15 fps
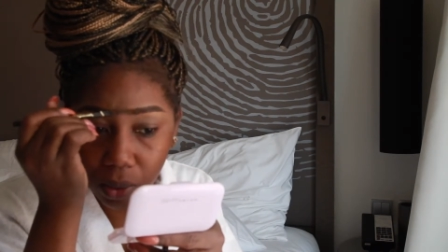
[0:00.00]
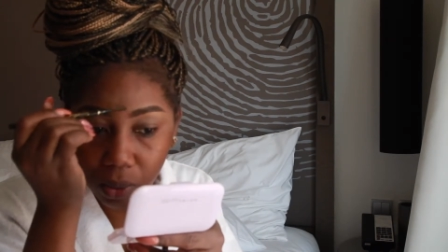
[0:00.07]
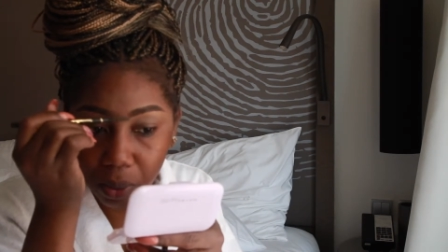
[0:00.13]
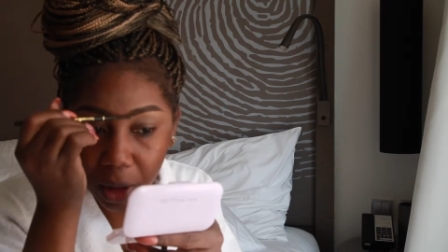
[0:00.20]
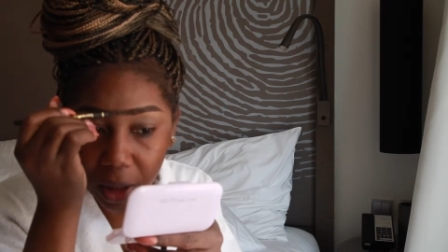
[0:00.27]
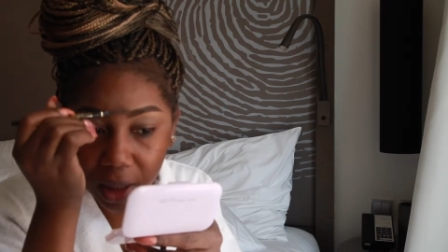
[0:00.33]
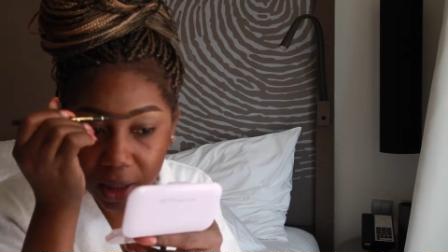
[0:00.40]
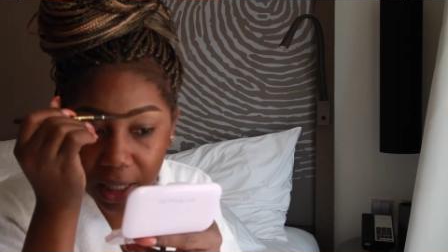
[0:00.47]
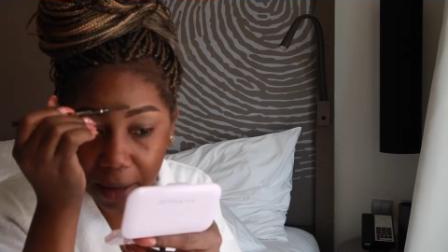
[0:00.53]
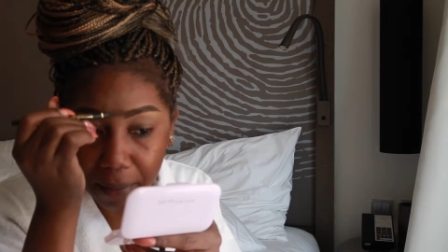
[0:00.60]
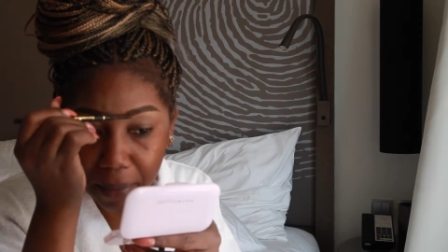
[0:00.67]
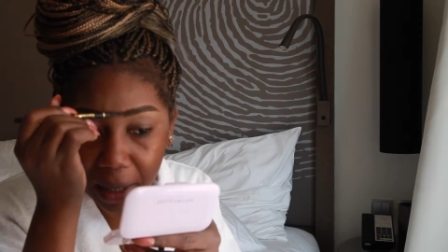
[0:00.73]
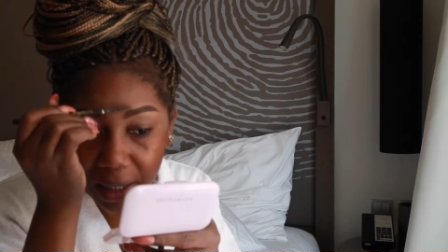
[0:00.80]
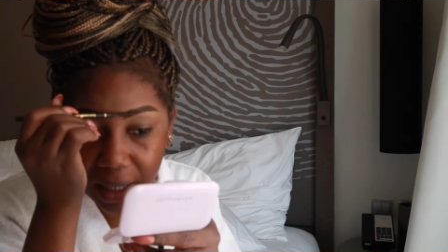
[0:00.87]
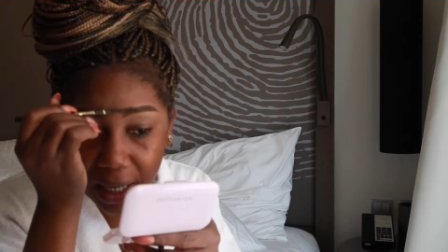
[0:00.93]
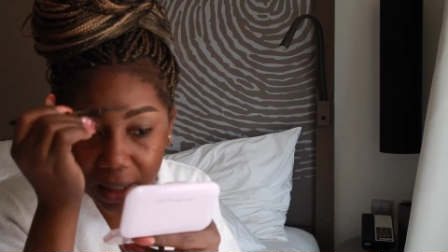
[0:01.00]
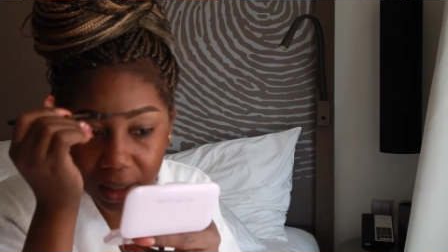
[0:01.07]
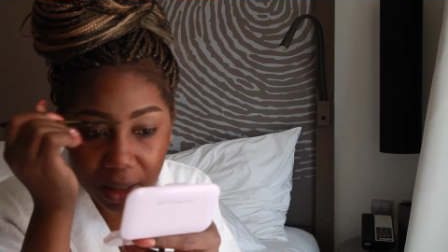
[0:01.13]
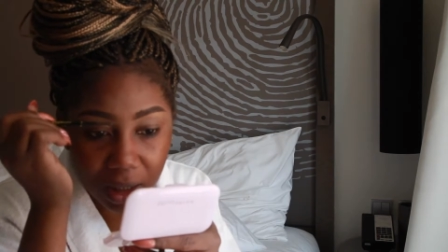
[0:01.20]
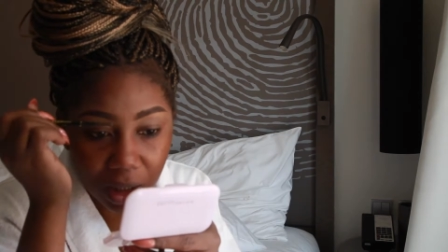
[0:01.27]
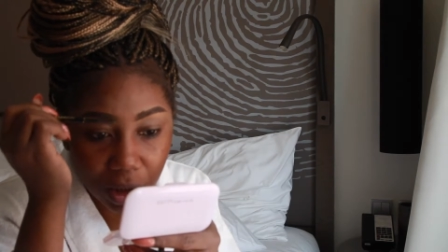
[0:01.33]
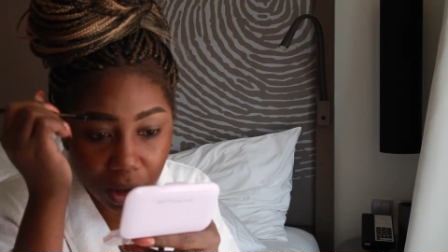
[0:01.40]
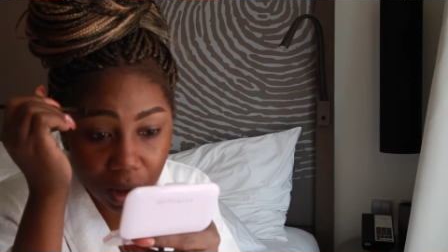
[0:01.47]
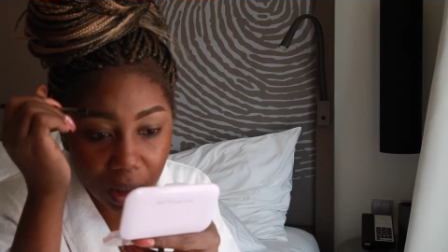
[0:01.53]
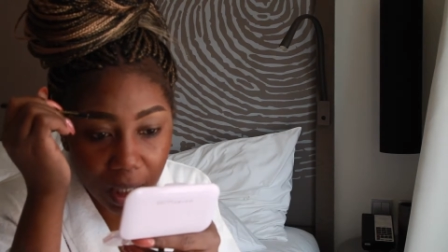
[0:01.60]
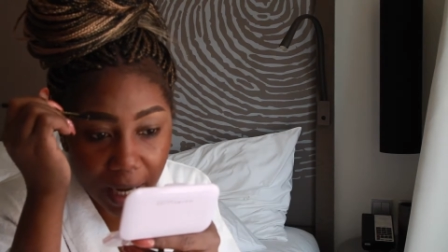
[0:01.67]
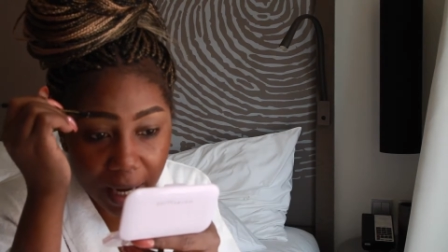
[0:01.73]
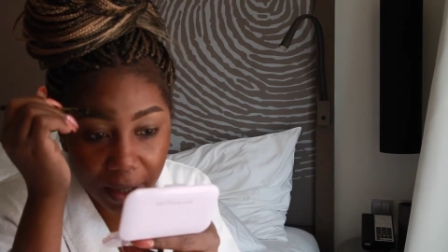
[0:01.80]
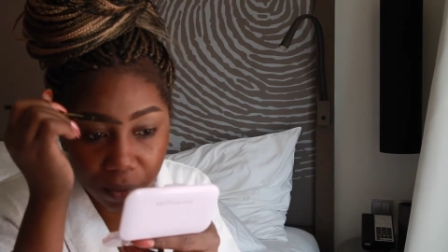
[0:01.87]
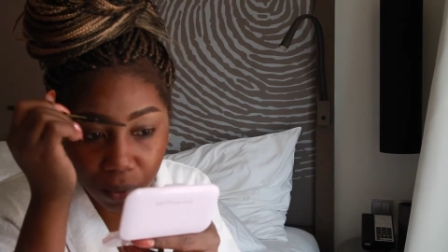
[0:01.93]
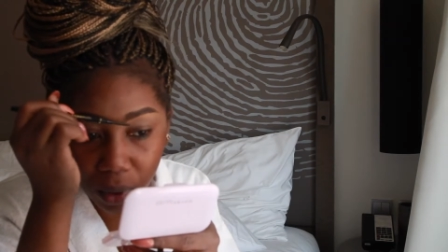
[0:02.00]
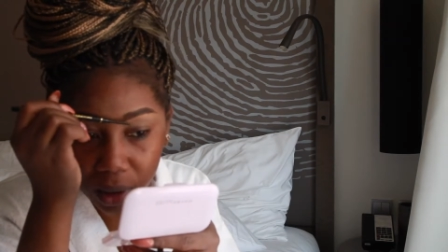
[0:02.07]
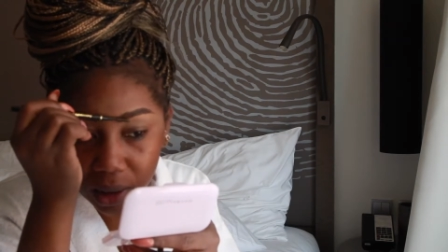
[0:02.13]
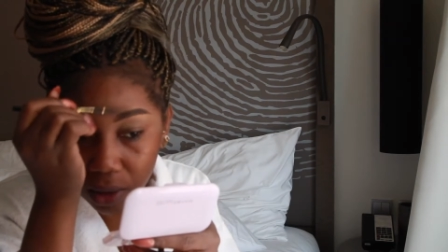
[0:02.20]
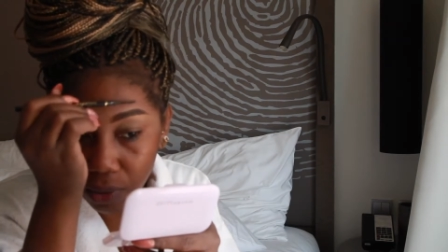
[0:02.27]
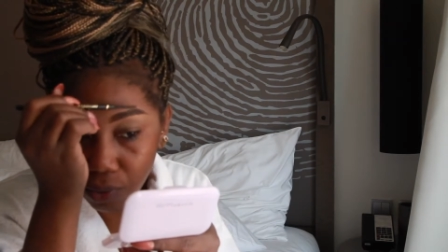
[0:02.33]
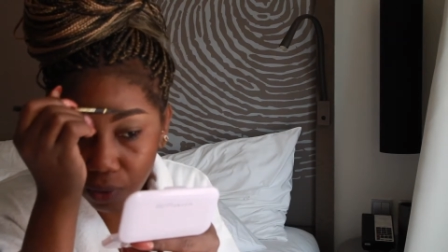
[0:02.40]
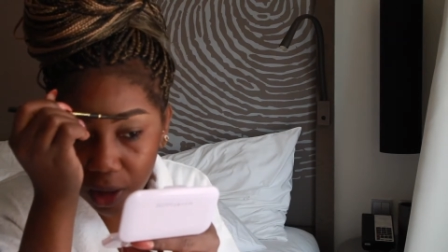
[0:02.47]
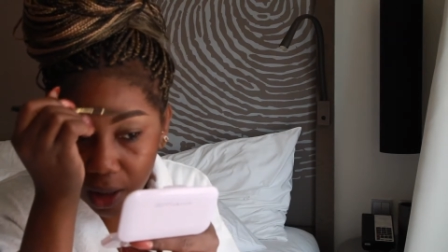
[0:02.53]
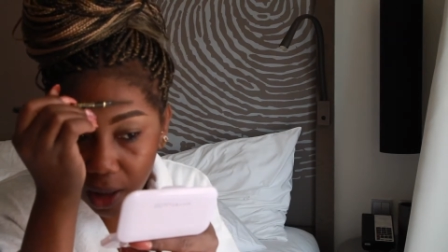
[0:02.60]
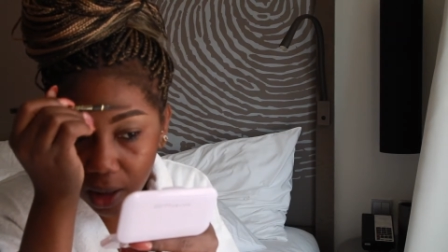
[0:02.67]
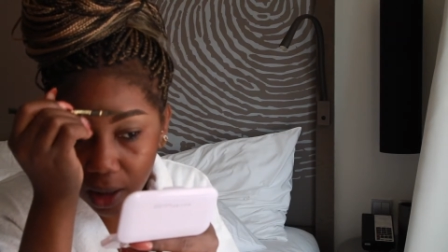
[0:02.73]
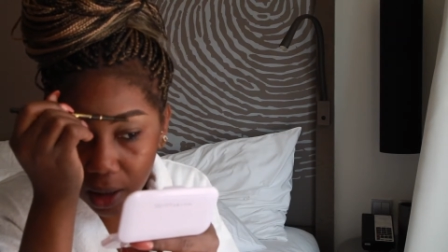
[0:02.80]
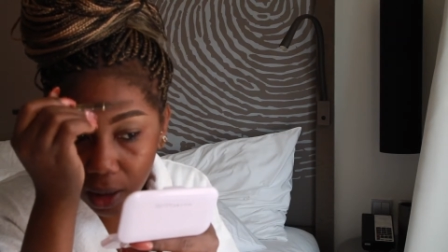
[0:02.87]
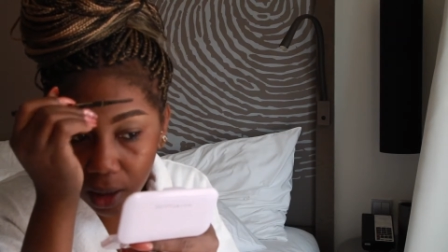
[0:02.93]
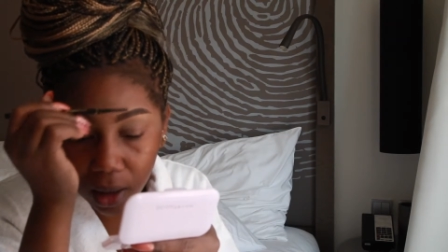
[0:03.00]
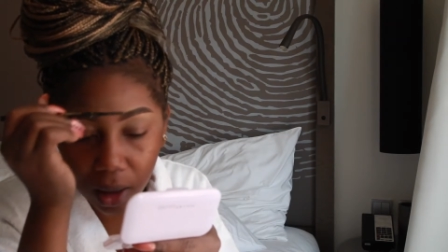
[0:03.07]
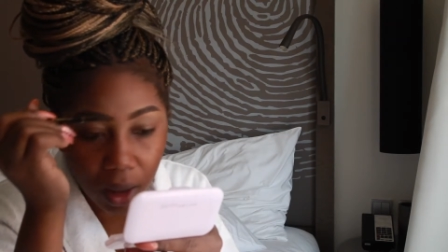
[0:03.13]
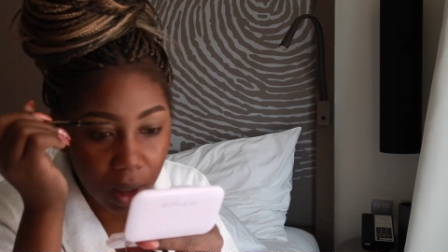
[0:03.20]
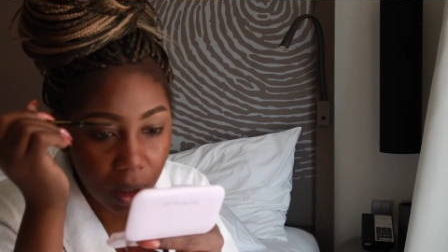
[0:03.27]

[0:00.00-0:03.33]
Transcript: Because I made that decision, I wasn't really gonna